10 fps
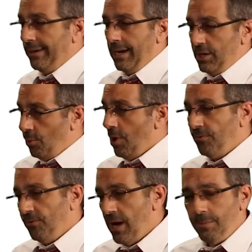And you
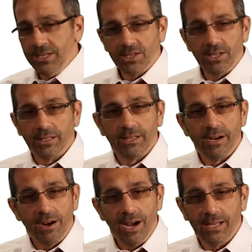won't find me sitting
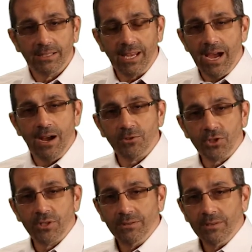there on the couch,